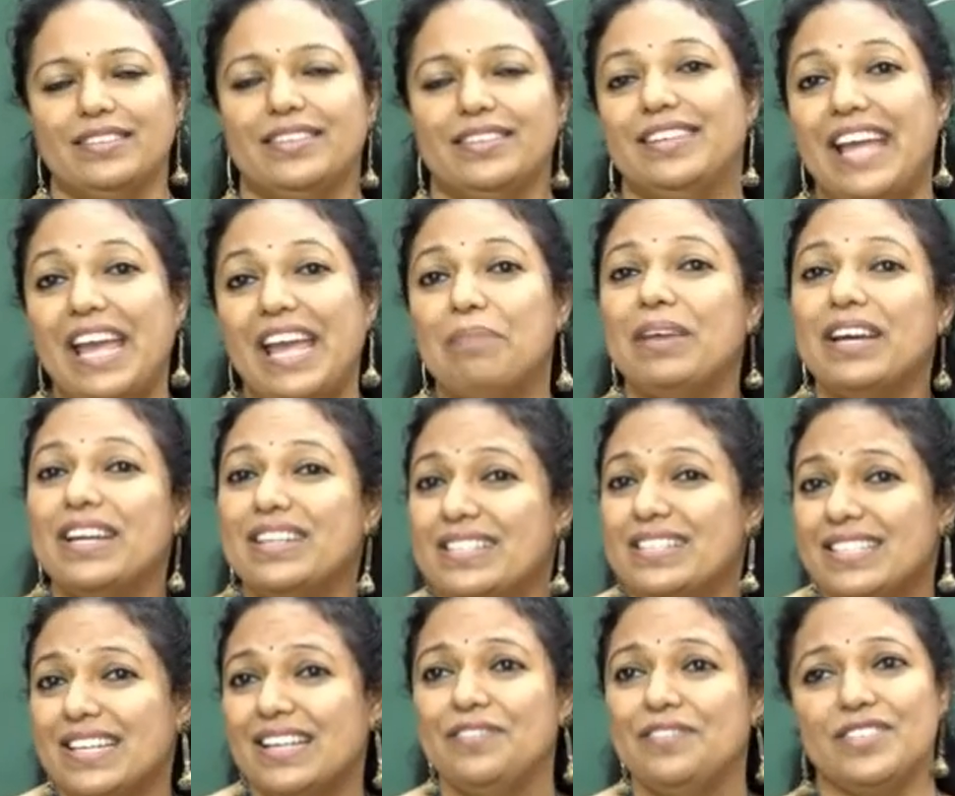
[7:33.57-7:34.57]
The name
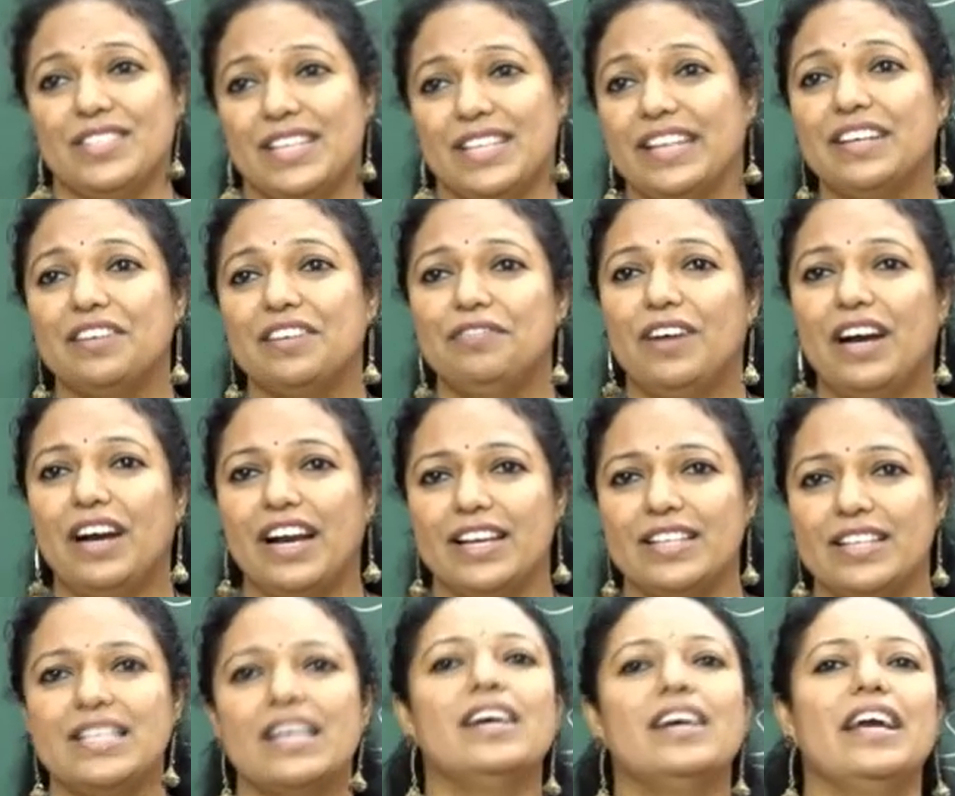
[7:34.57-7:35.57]
itself
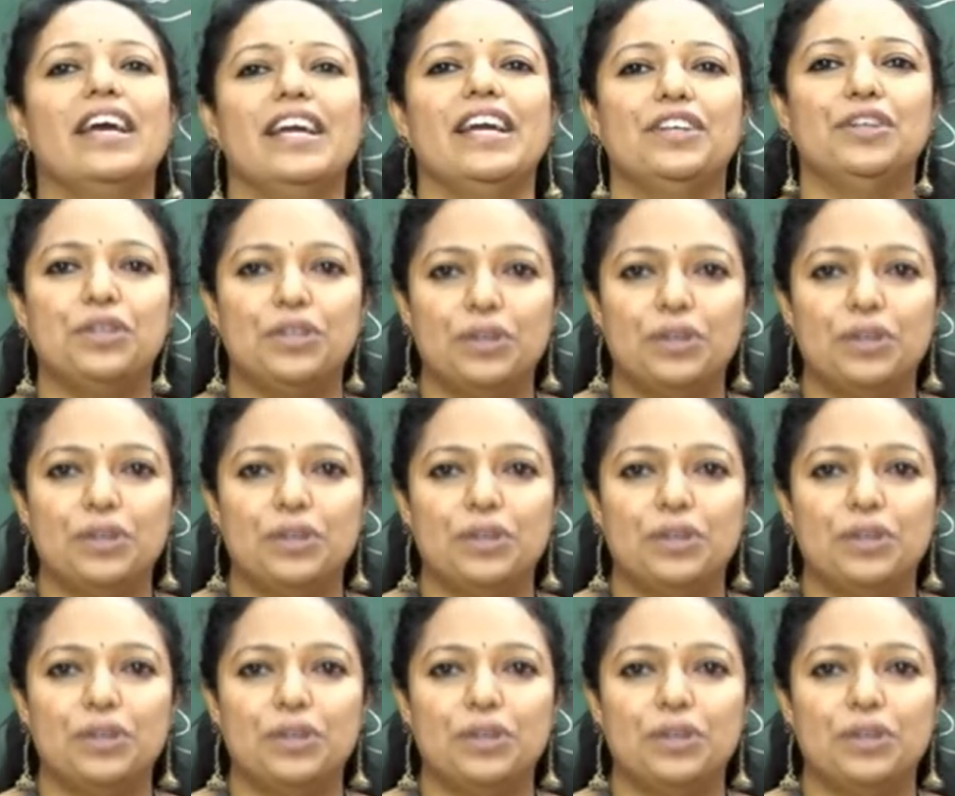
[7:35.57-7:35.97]
signifies it